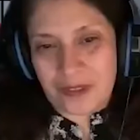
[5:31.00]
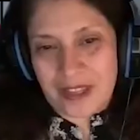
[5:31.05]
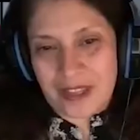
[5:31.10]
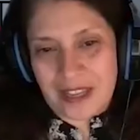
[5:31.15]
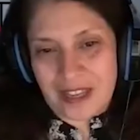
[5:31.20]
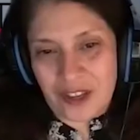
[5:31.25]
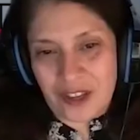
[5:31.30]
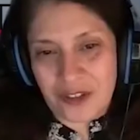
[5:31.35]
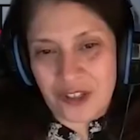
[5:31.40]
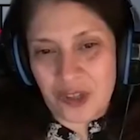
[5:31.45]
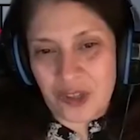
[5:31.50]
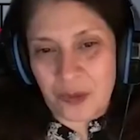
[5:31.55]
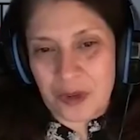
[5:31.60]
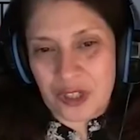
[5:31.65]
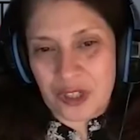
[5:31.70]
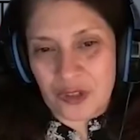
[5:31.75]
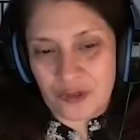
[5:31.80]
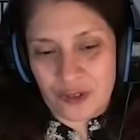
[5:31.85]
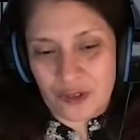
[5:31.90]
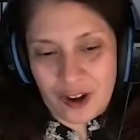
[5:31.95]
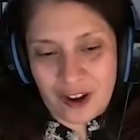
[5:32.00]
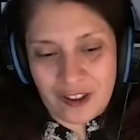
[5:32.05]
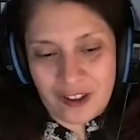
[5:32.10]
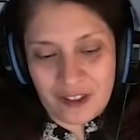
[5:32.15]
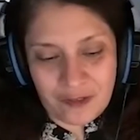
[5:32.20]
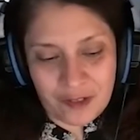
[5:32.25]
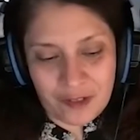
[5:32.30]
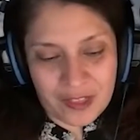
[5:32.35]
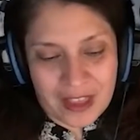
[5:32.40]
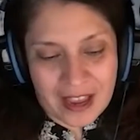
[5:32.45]
Thank you so much for
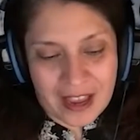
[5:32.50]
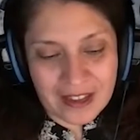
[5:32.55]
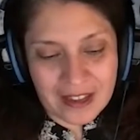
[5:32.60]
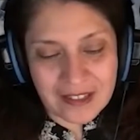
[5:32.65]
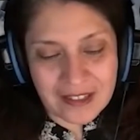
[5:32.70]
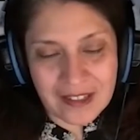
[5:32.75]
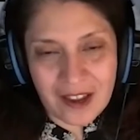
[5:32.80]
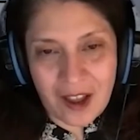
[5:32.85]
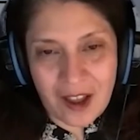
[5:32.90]
that.